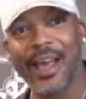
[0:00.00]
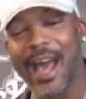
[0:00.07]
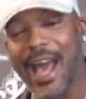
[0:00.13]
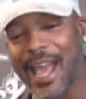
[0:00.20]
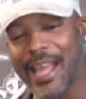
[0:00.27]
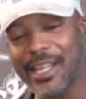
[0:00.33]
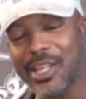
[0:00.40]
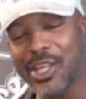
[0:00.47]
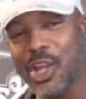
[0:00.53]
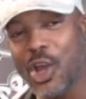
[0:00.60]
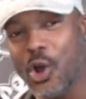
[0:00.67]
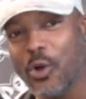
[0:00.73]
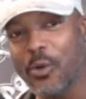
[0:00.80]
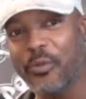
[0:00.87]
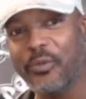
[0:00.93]
I
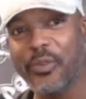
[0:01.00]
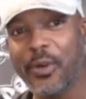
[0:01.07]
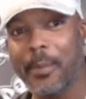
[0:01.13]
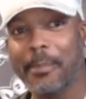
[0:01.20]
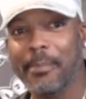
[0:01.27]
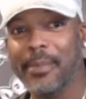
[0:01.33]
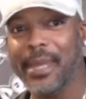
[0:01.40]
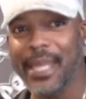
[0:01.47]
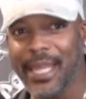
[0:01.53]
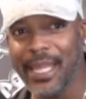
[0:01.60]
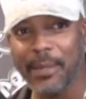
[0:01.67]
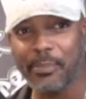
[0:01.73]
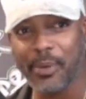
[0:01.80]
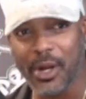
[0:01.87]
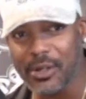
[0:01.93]
know for me
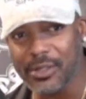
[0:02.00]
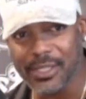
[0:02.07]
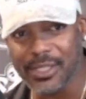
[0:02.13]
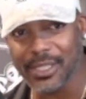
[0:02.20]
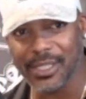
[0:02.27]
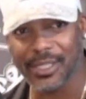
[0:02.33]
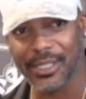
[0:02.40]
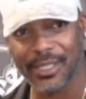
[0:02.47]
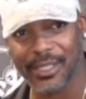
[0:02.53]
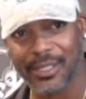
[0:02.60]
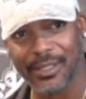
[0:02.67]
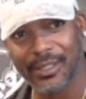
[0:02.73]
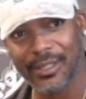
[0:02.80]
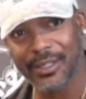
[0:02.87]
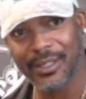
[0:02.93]
personally,
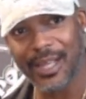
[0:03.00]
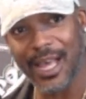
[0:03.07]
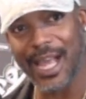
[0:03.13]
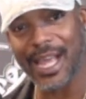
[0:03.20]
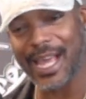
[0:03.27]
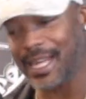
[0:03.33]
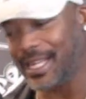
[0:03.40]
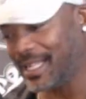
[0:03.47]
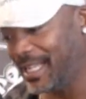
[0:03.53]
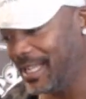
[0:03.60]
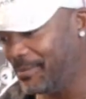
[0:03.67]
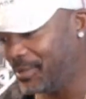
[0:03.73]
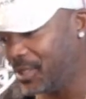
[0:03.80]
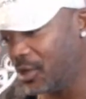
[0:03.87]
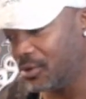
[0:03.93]
I gotta
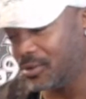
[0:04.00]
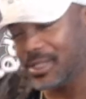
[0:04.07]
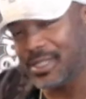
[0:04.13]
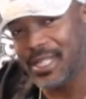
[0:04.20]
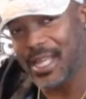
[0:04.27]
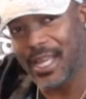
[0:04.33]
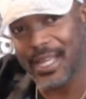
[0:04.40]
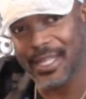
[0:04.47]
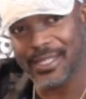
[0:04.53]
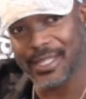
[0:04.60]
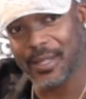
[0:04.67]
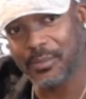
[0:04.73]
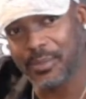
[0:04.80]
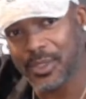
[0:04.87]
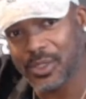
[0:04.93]
keep those days
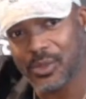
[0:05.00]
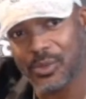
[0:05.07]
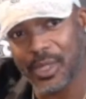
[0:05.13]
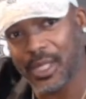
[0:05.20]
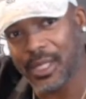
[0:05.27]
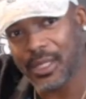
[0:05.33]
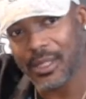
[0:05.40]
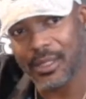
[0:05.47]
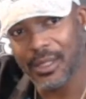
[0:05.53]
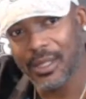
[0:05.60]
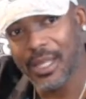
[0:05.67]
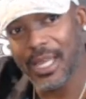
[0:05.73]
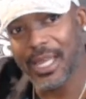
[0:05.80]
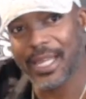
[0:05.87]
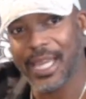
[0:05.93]
in between.
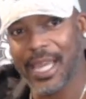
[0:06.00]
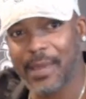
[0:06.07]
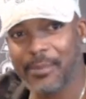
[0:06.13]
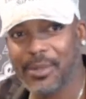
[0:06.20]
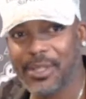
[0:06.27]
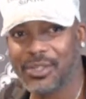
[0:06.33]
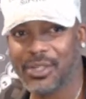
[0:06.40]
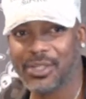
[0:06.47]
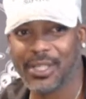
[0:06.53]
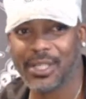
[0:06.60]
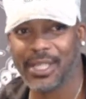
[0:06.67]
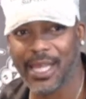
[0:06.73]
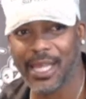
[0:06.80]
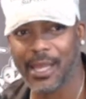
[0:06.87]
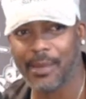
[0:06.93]
It can't be just a
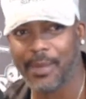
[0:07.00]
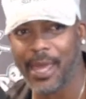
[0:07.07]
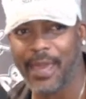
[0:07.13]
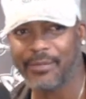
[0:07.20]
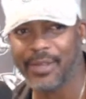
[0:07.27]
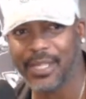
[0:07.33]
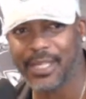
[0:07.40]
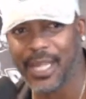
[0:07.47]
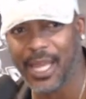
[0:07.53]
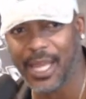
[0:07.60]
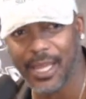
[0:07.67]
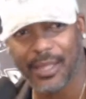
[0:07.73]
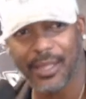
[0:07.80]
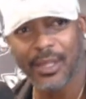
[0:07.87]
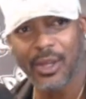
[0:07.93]
layup
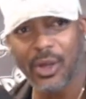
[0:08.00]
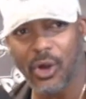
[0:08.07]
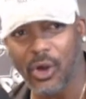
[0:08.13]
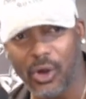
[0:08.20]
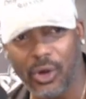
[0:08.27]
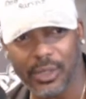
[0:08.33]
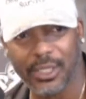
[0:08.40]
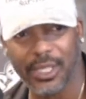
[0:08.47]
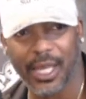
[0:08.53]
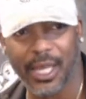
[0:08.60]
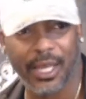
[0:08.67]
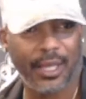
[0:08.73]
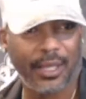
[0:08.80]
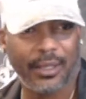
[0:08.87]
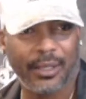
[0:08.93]
all
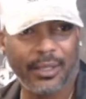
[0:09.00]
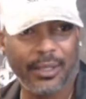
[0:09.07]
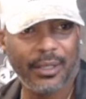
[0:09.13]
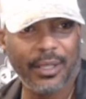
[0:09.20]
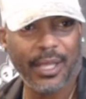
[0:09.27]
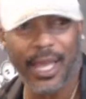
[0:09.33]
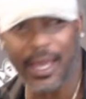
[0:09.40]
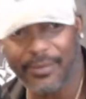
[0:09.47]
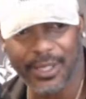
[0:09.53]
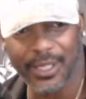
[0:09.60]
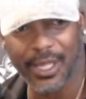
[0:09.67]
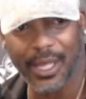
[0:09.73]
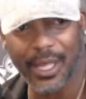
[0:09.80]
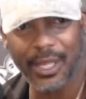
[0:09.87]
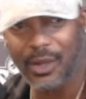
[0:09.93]
day, every
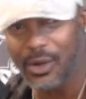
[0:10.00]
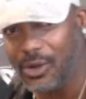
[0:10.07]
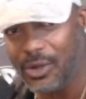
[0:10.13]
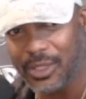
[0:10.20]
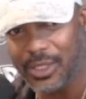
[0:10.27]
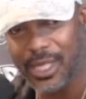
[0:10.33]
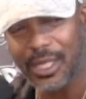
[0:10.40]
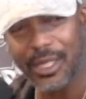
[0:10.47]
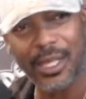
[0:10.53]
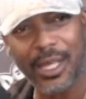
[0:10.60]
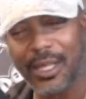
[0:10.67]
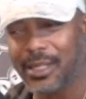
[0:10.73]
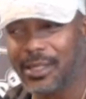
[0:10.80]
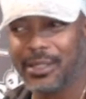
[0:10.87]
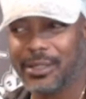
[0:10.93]
day, all day.
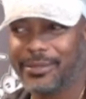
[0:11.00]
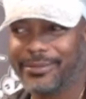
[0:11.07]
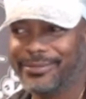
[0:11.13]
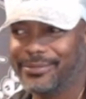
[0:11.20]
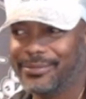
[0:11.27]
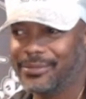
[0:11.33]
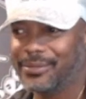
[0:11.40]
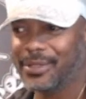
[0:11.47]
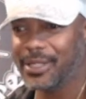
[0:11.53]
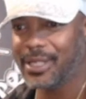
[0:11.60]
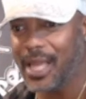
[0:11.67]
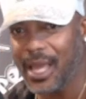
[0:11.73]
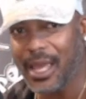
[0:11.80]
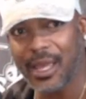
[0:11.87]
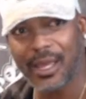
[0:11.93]
Like,
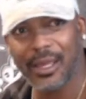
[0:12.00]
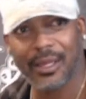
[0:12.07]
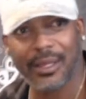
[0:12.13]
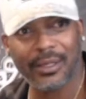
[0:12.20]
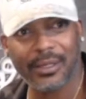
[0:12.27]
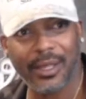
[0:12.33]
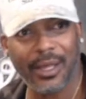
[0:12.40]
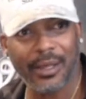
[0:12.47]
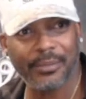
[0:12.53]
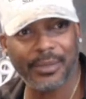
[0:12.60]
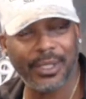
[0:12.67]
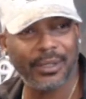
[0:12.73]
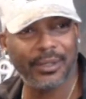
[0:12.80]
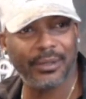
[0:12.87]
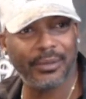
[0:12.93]
yeah. I
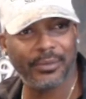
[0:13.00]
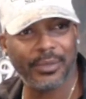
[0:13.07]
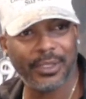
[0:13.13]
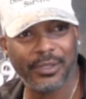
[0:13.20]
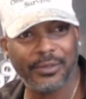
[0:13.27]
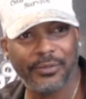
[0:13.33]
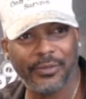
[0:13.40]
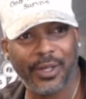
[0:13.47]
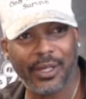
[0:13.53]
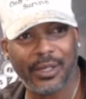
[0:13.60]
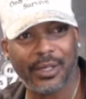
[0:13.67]
mean, what the fuck?